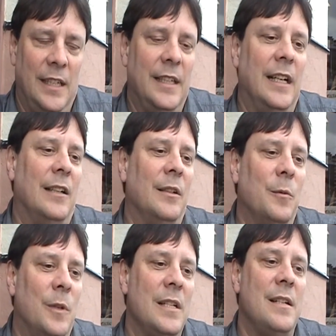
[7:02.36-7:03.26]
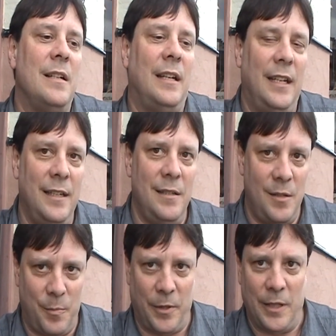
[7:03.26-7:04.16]
Now, it wasn't
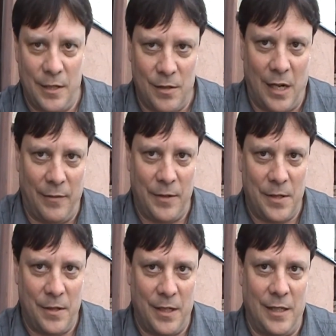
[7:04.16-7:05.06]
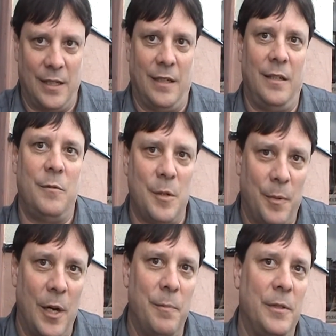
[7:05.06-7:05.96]
his police officer that did it, it was a
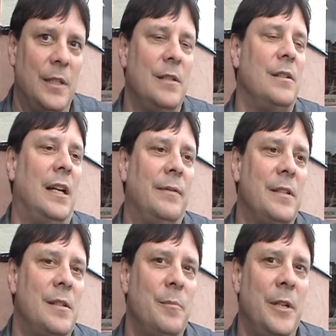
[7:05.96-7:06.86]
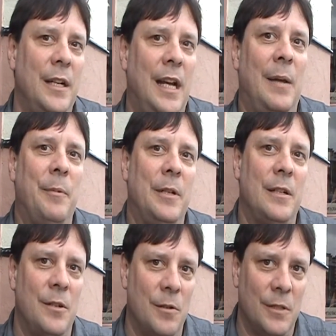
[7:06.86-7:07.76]
BART police officer, but it happened
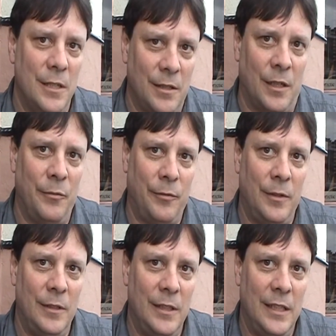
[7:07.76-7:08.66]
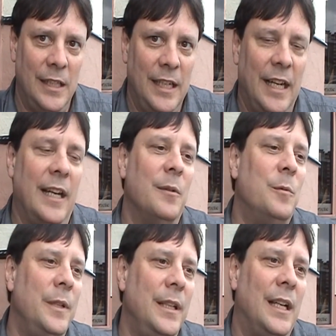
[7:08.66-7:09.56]
in Oakland turf.
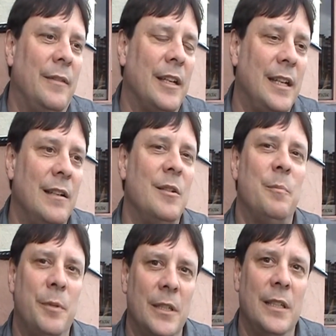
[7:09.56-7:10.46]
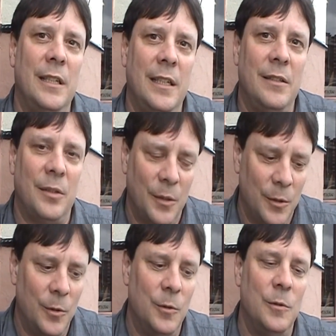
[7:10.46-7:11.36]
And we have accountability to
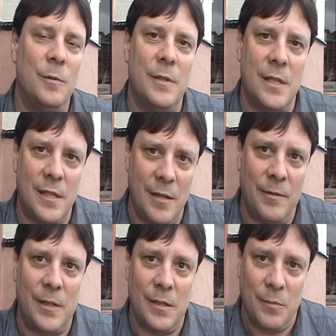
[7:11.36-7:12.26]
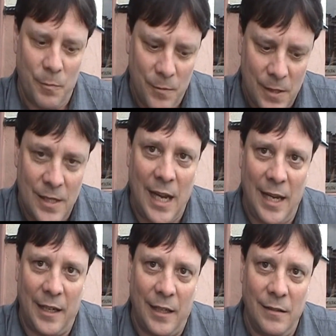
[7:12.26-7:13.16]
the civil
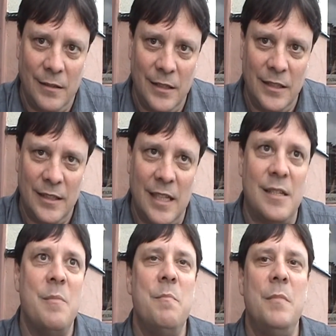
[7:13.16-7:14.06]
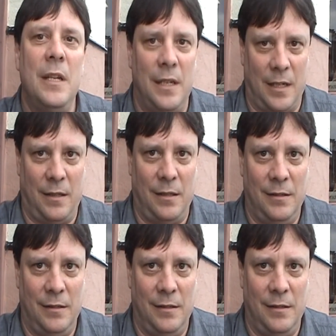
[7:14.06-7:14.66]
society that's immediate.